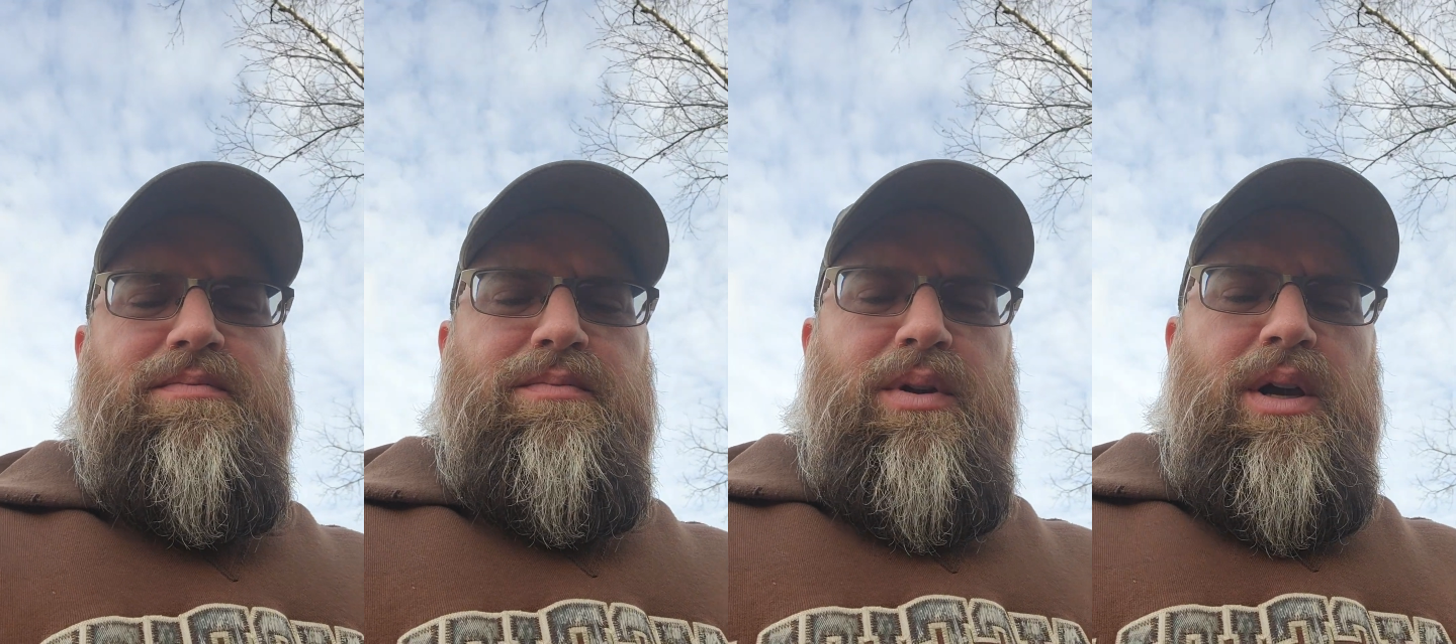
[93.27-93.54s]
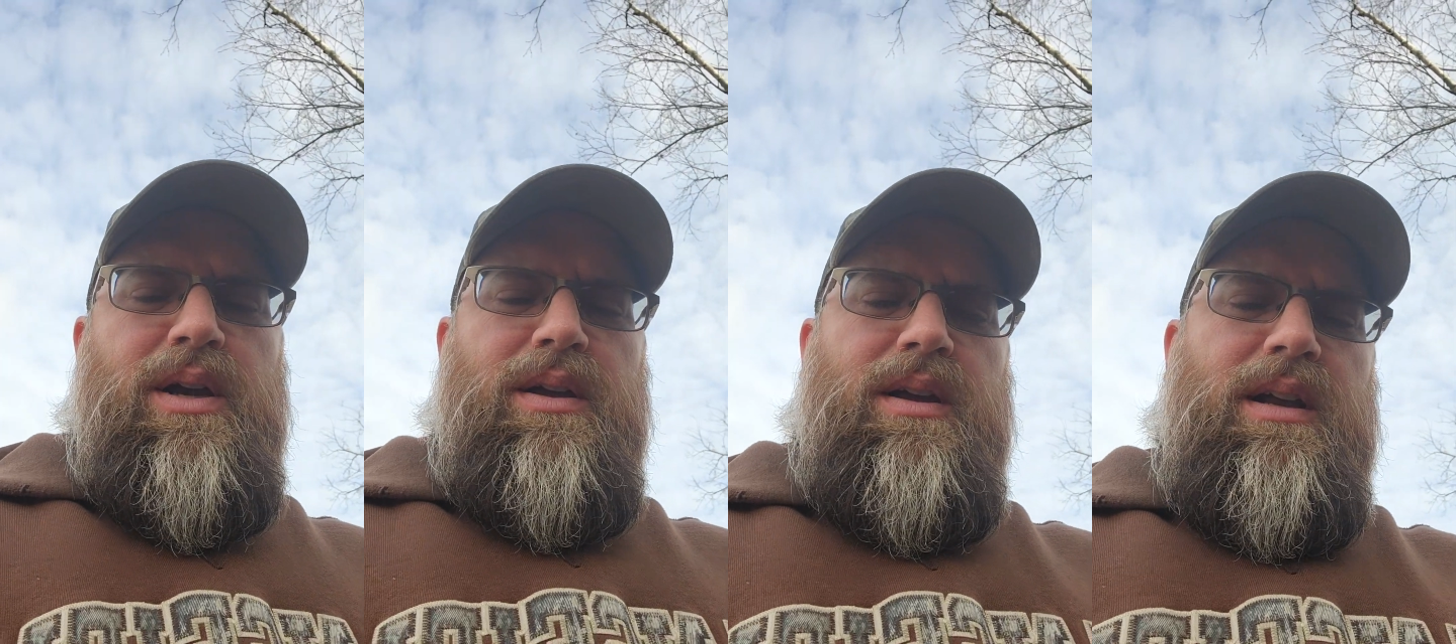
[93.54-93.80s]

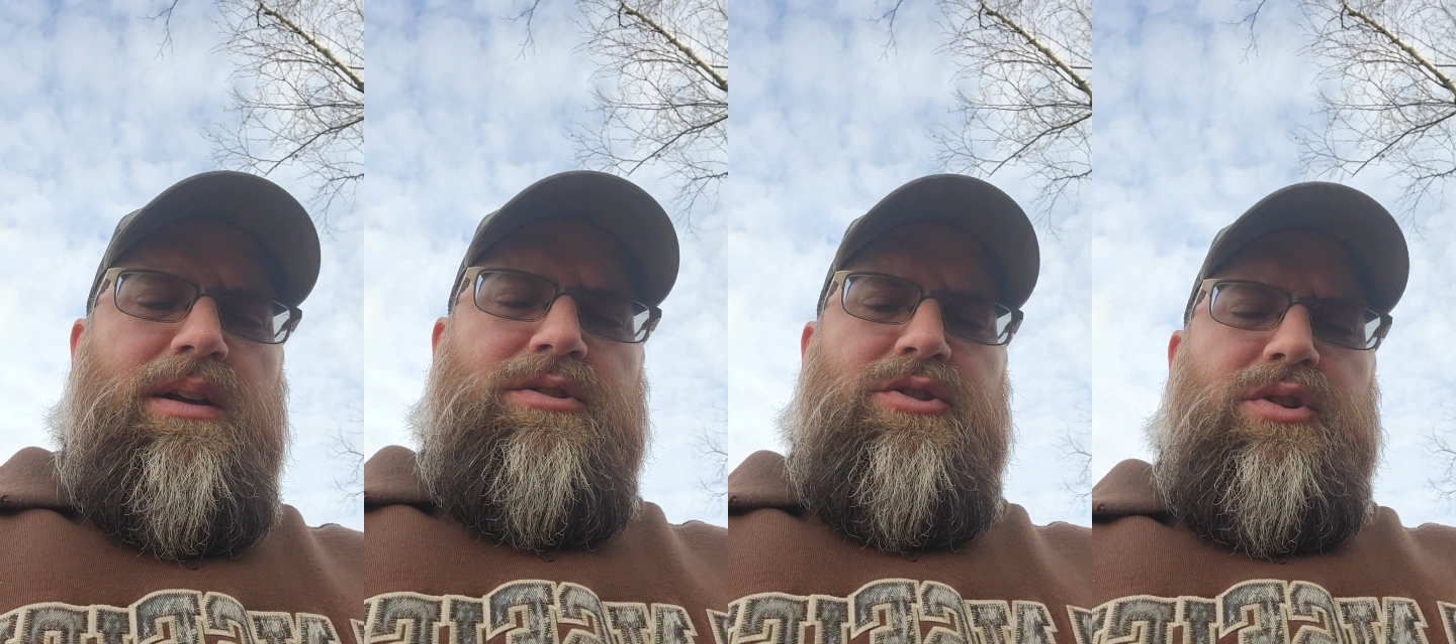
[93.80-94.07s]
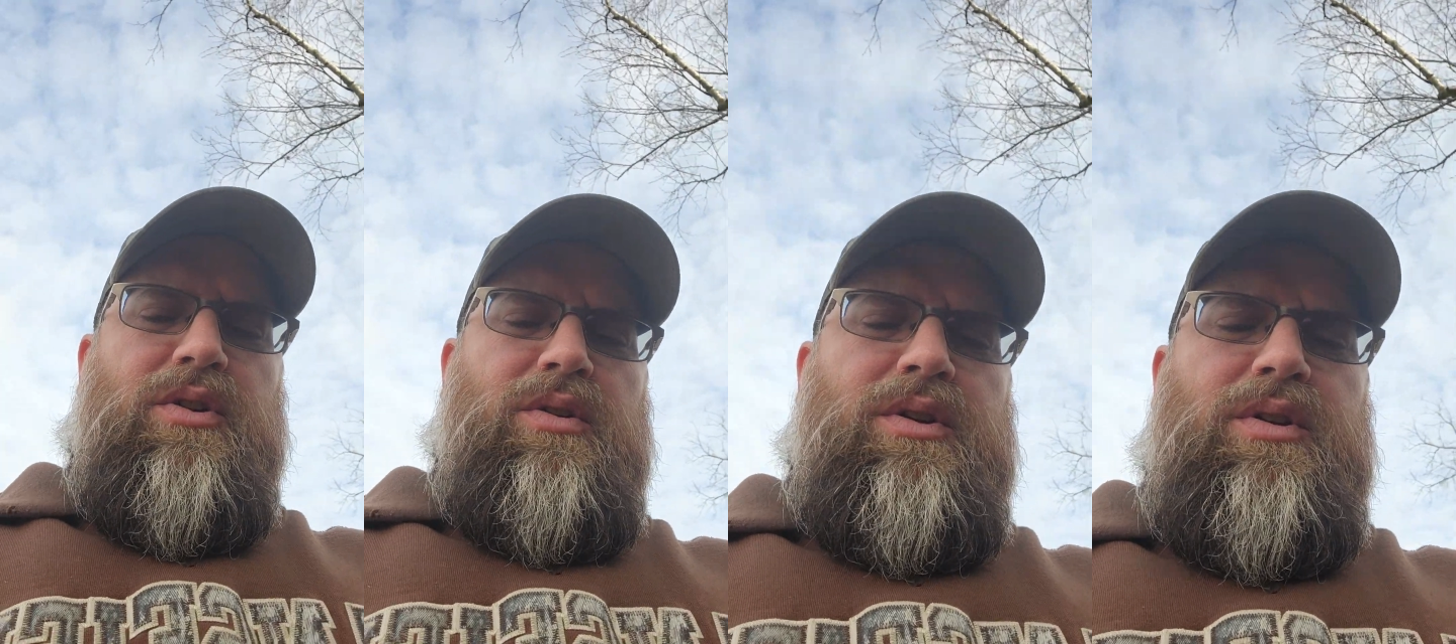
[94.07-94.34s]
But I'll
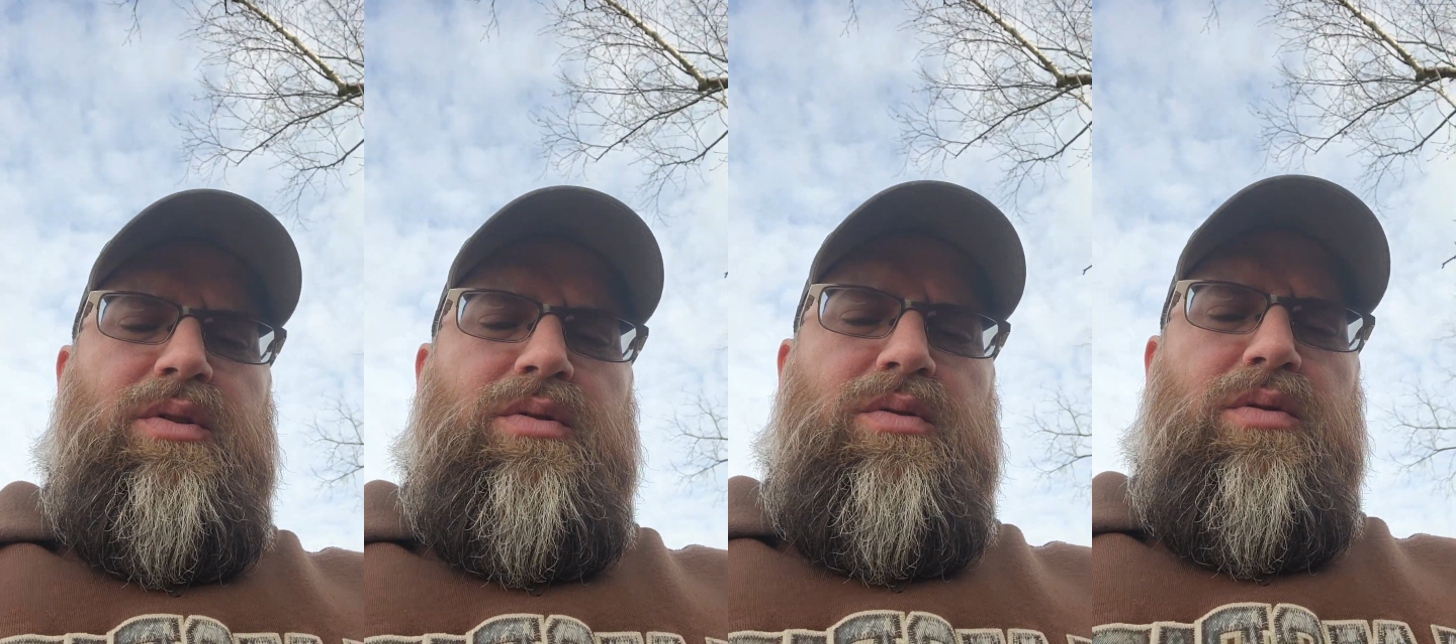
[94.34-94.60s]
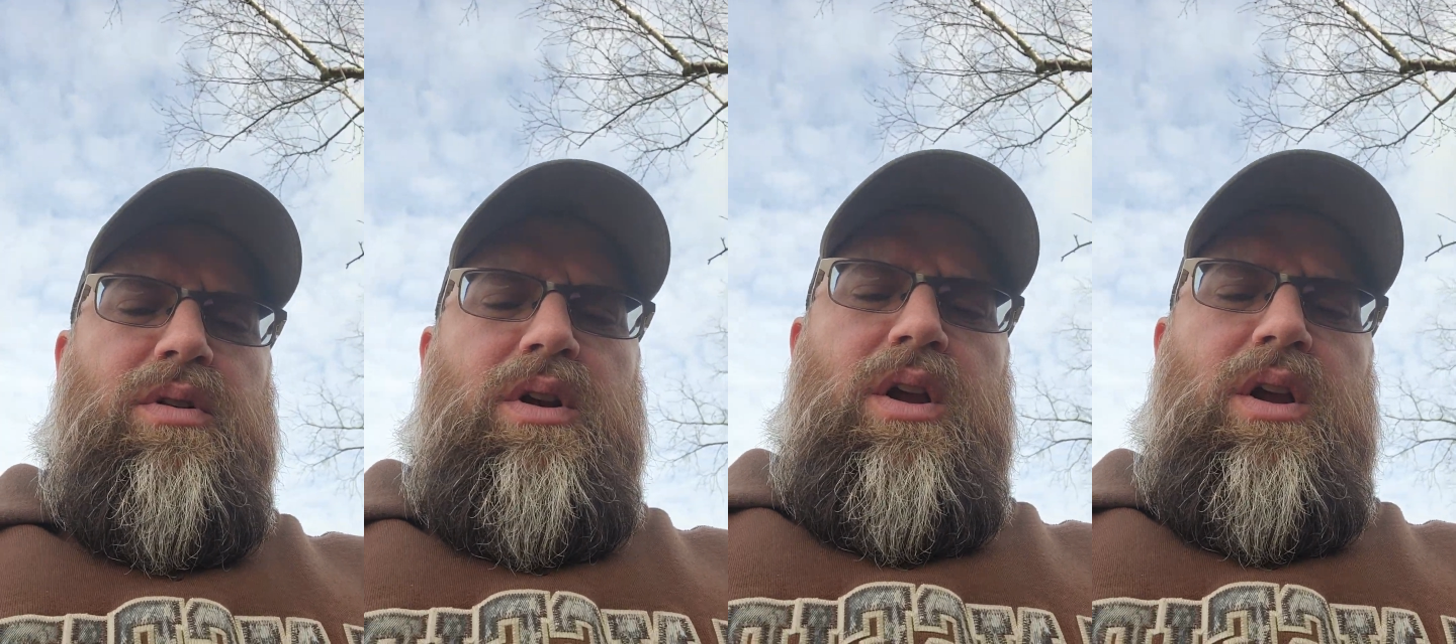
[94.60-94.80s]
show you